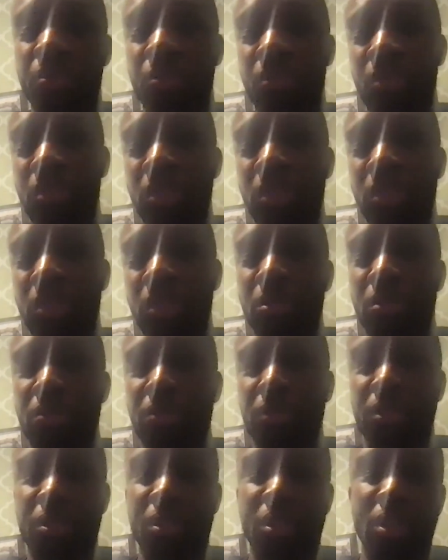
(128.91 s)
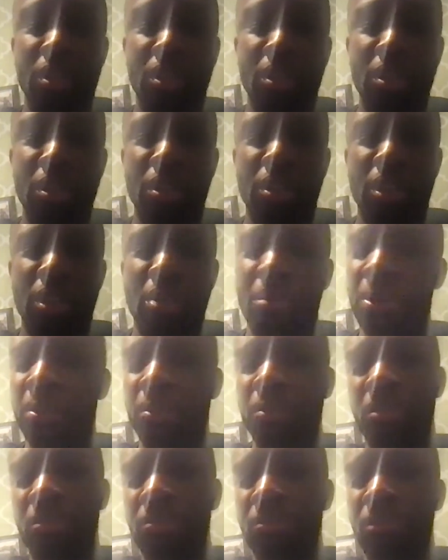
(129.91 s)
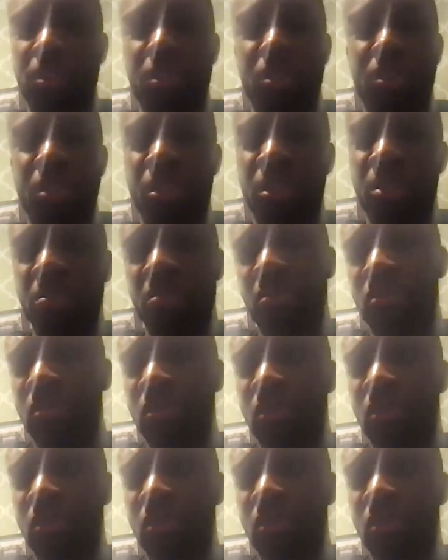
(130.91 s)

for Terence Crawford and Majid for the